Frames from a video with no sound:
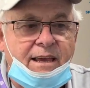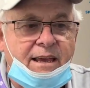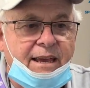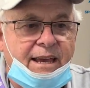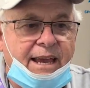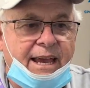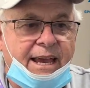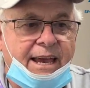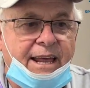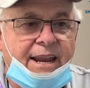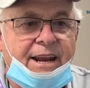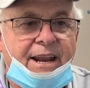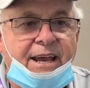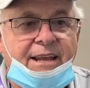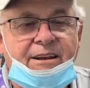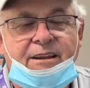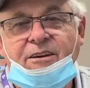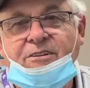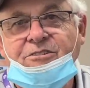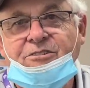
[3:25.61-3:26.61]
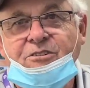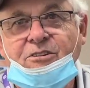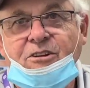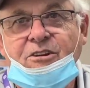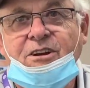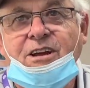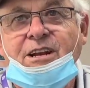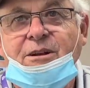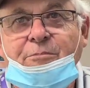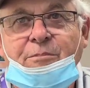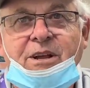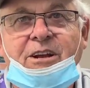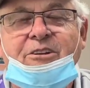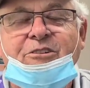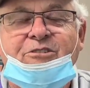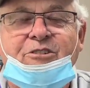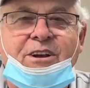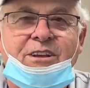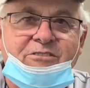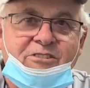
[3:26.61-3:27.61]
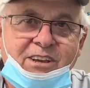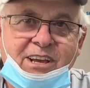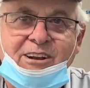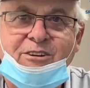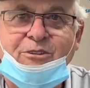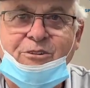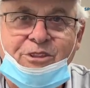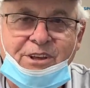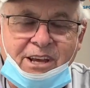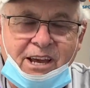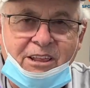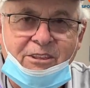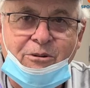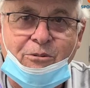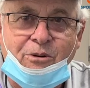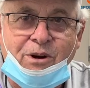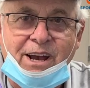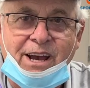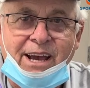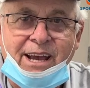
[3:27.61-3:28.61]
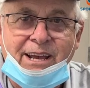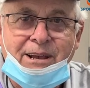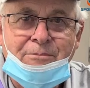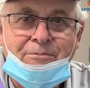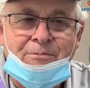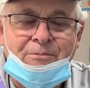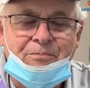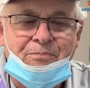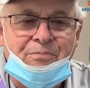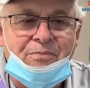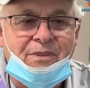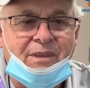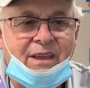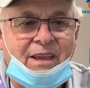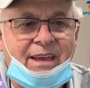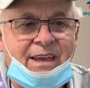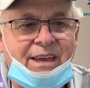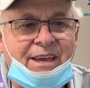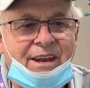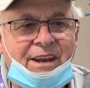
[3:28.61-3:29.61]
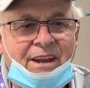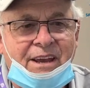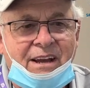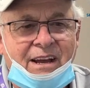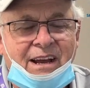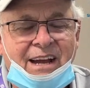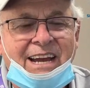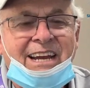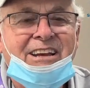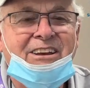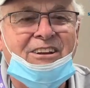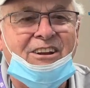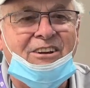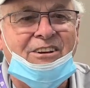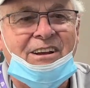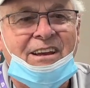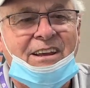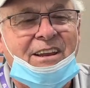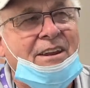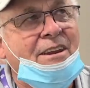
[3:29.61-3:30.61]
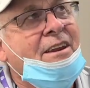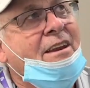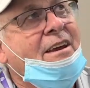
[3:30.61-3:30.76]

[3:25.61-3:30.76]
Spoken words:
and I'd also look in a mirror so I'd see it go the other way. And I can look at